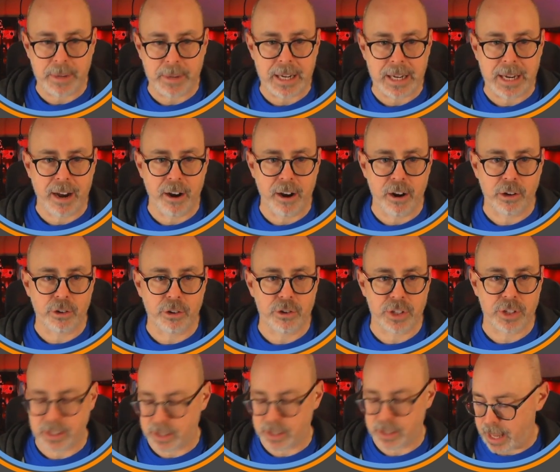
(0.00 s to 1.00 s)
How many
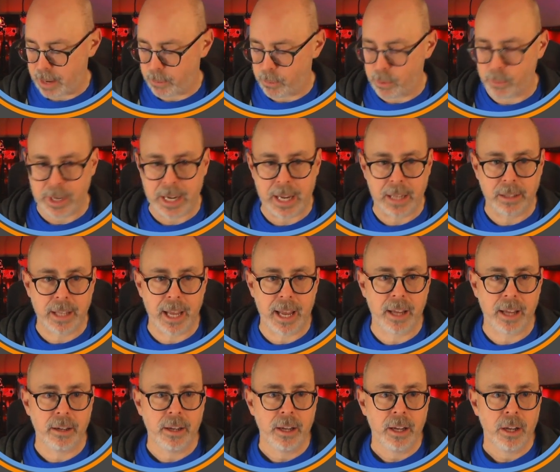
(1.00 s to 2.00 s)
characters is that? When we hit
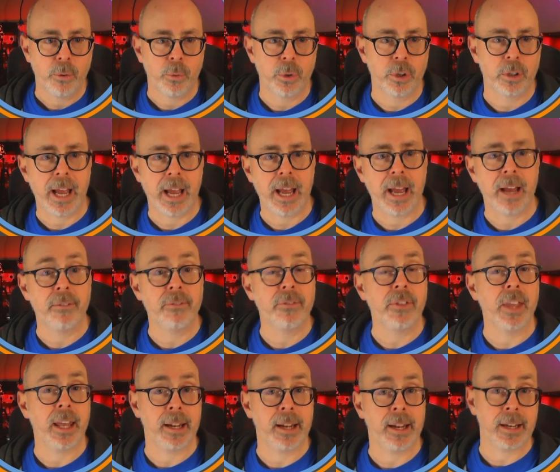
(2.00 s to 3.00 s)
that, we'll
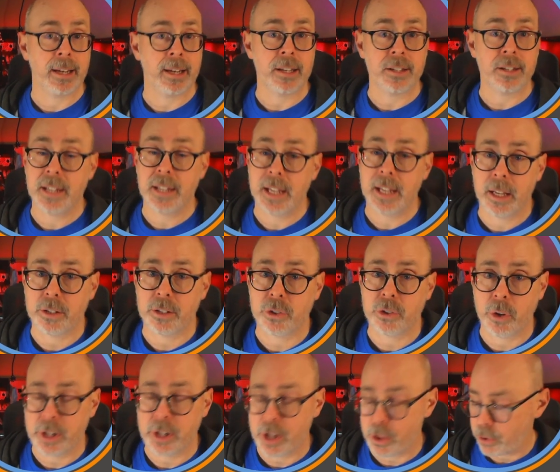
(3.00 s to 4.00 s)
have that it is
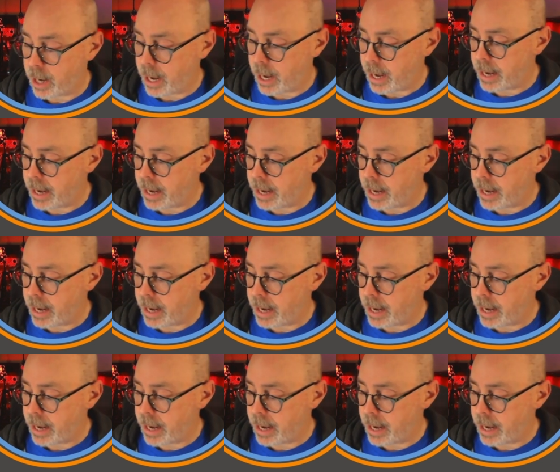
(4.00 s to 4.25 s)
10. So another